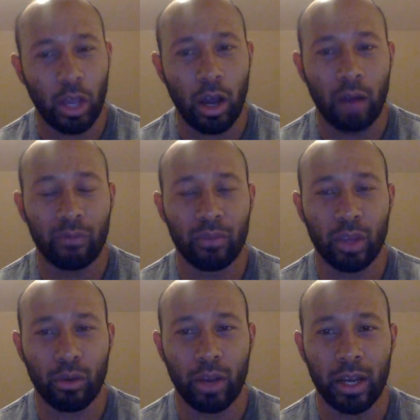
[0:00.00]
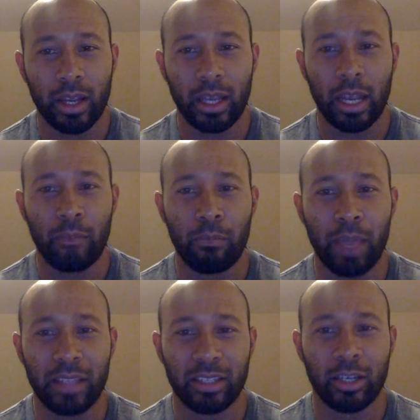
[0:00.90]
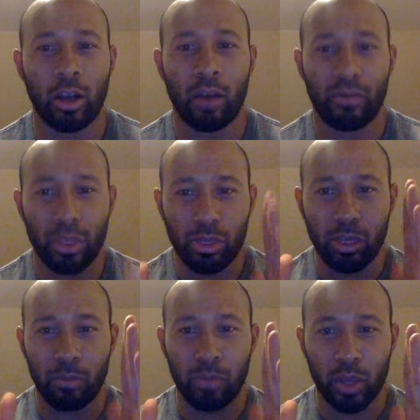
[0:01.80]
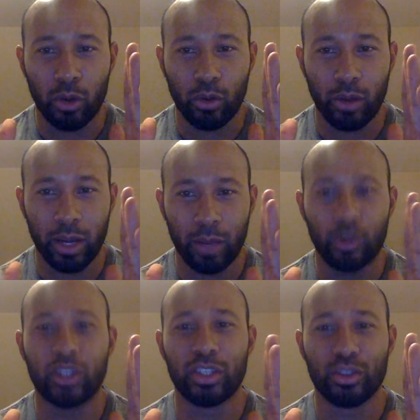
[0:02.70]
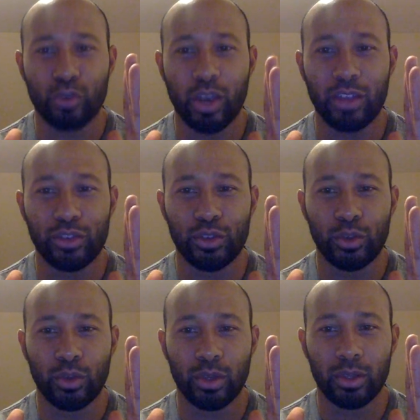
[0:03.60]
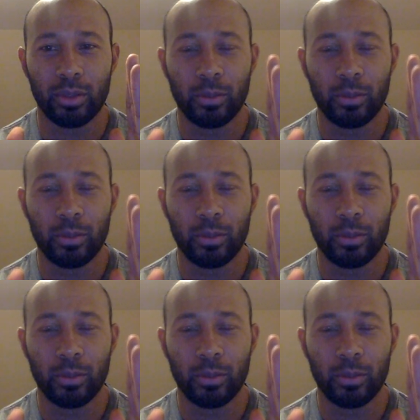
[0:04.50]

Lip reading: off the credit, and they're basing it off the middle credit, which is TransUnion.